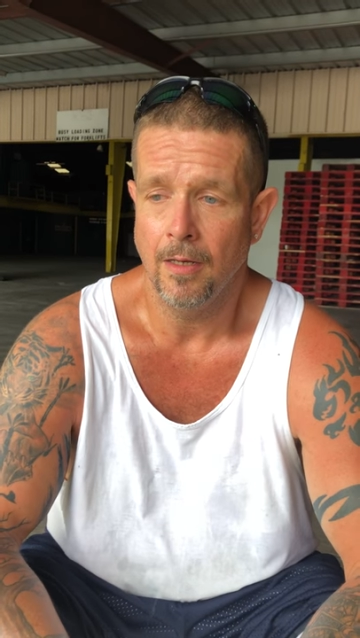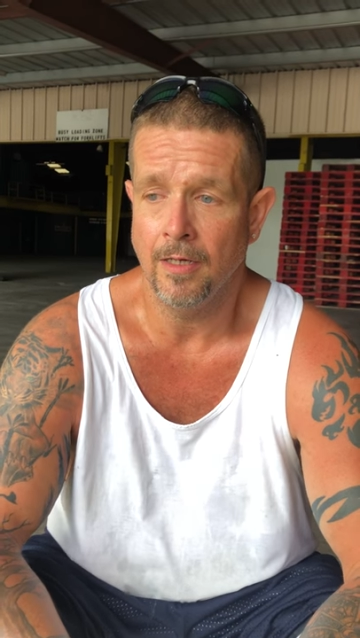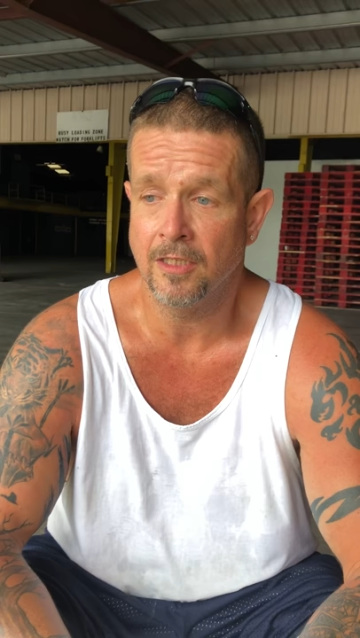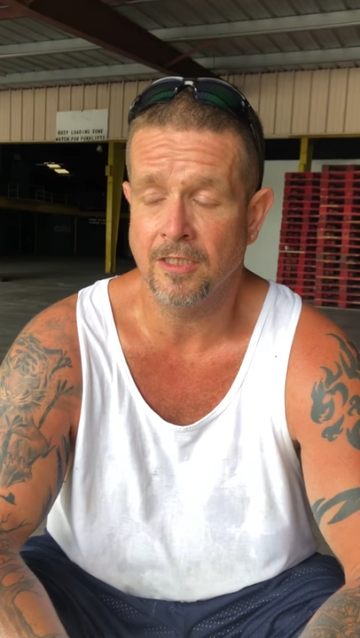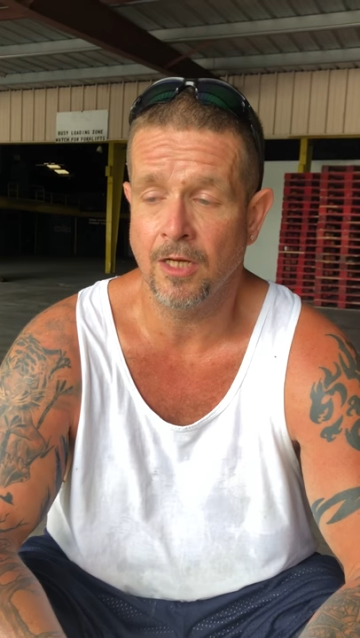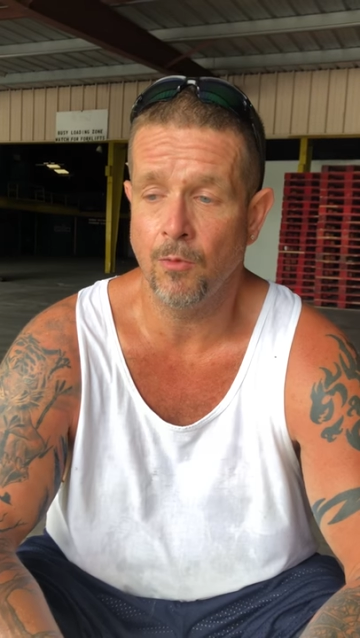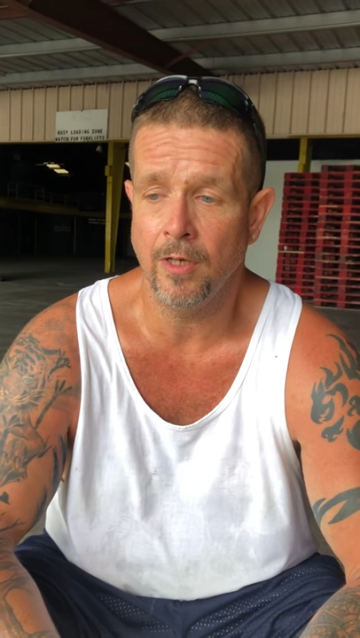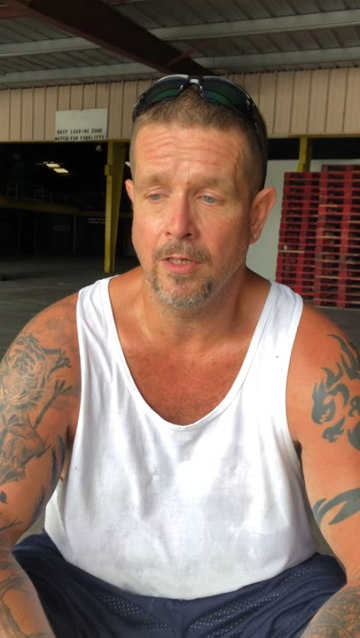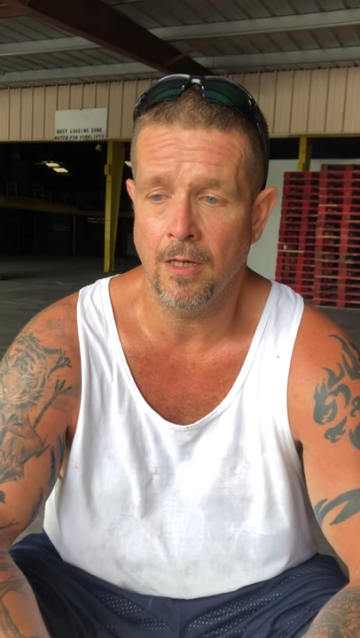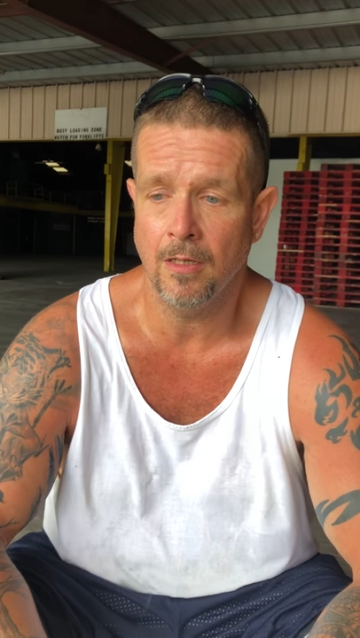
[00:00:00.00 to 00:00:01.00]
and see what
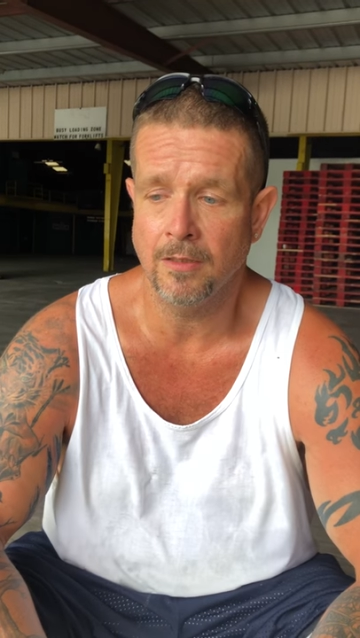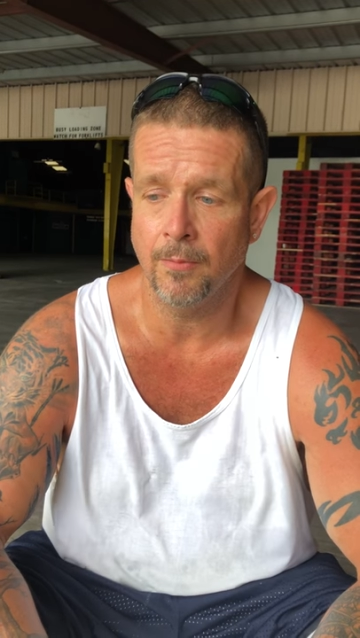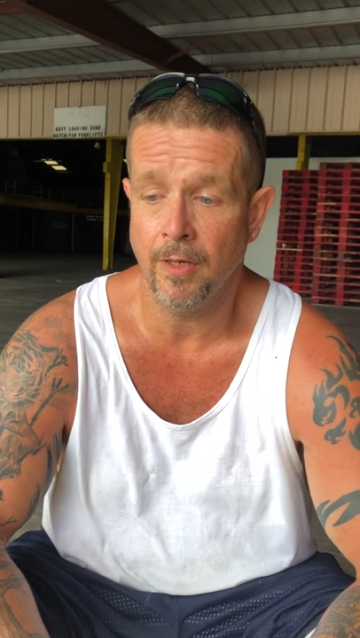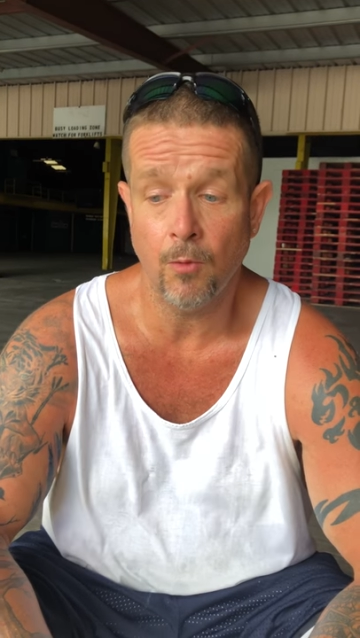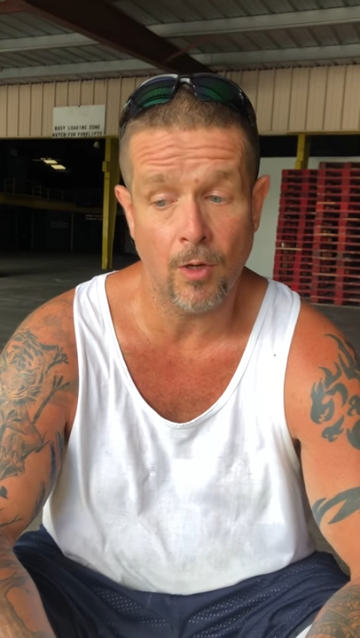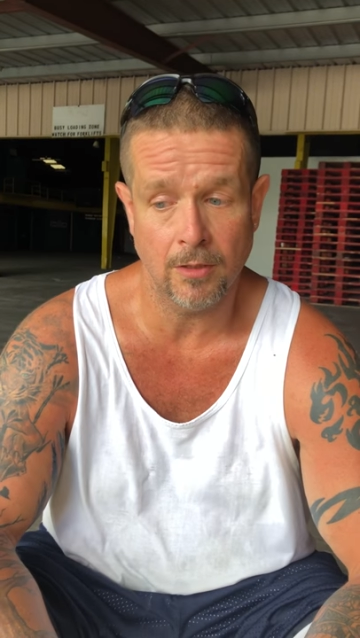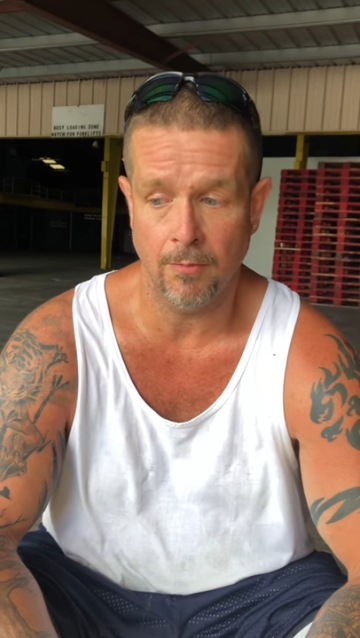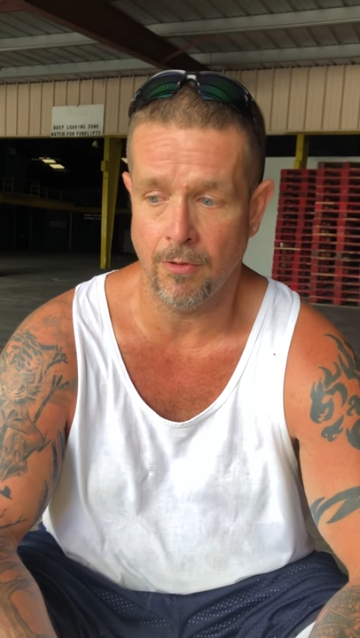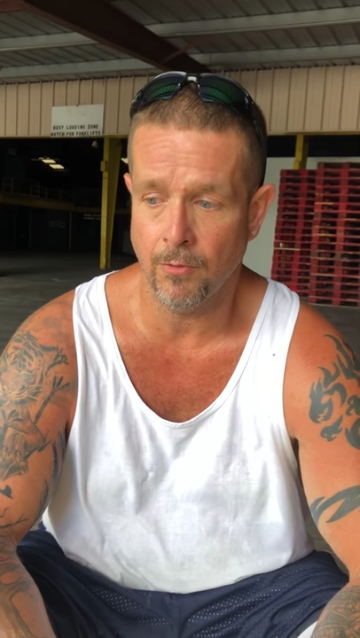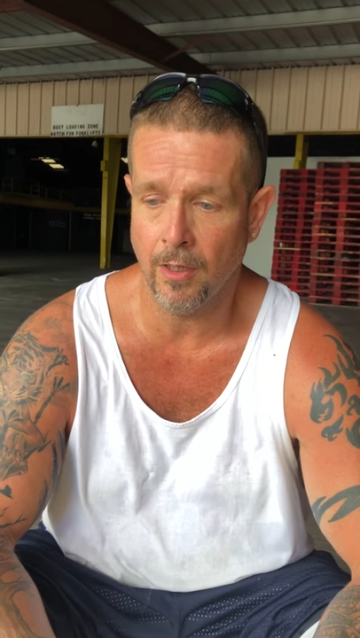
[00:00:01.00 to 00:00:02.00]
he does. I mean, he wakes
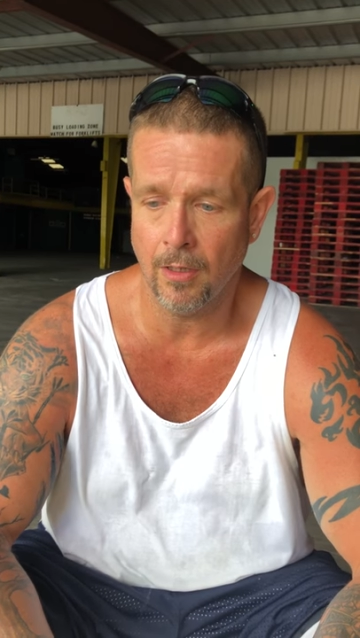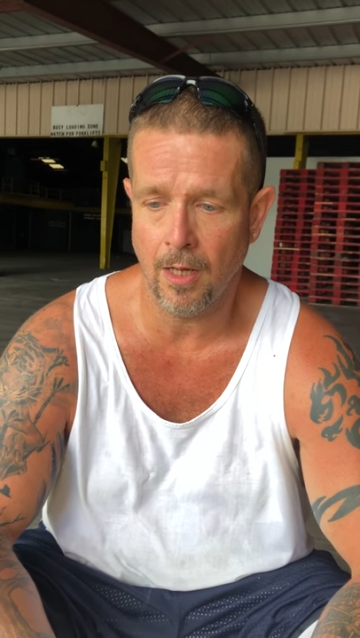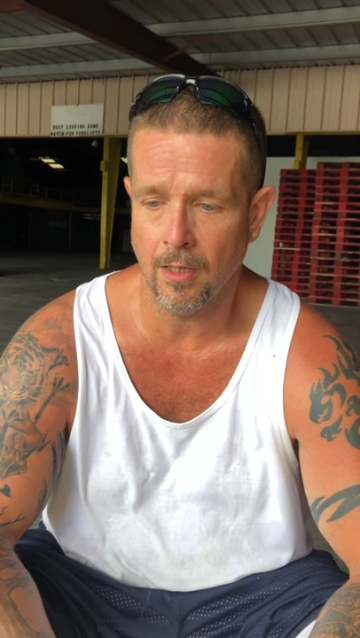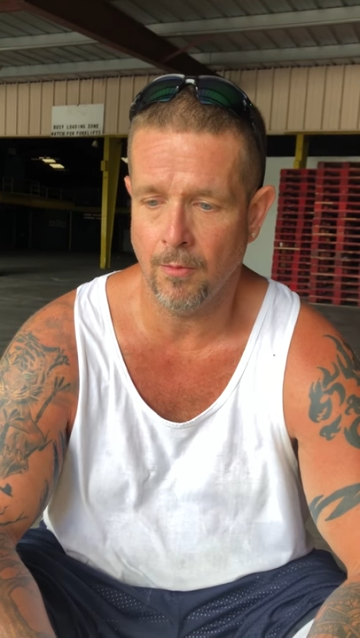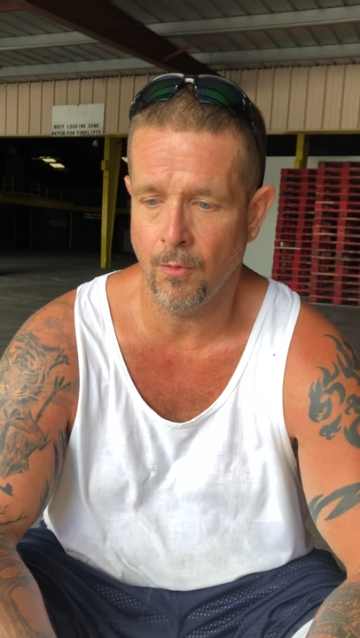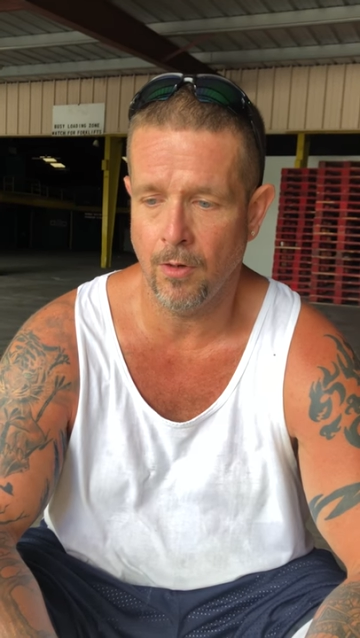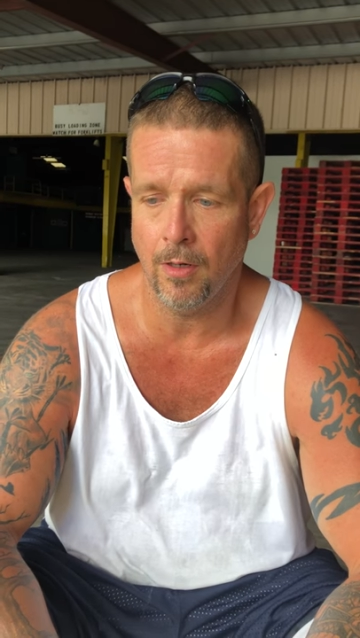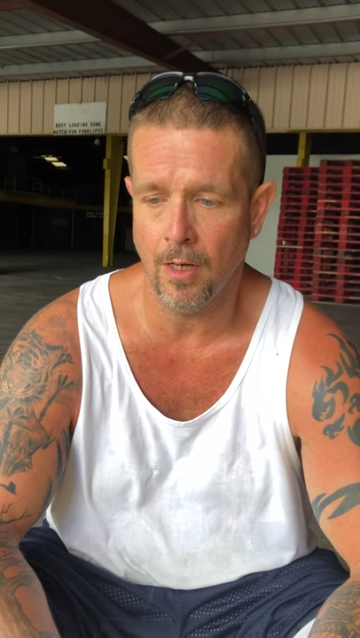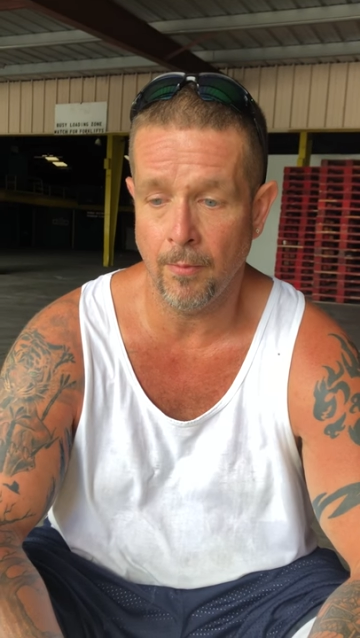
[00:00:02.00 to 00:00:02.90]
up at three o'clock in the morning.